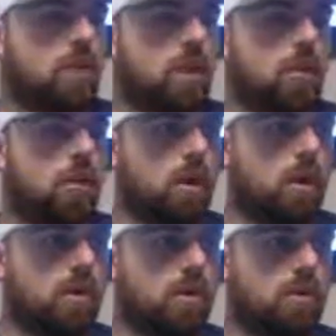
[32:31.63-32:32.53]

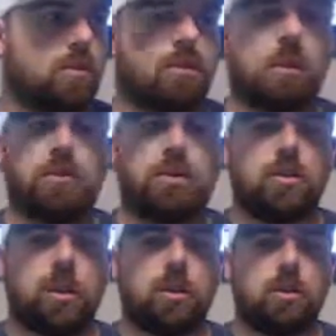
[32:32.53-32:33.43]
where it was a bit of a
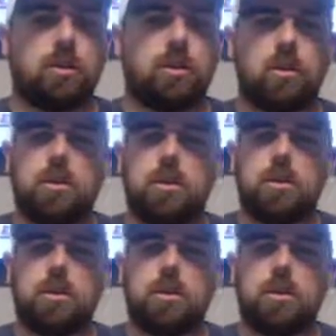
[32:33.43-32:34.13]
struggle, wasn't it?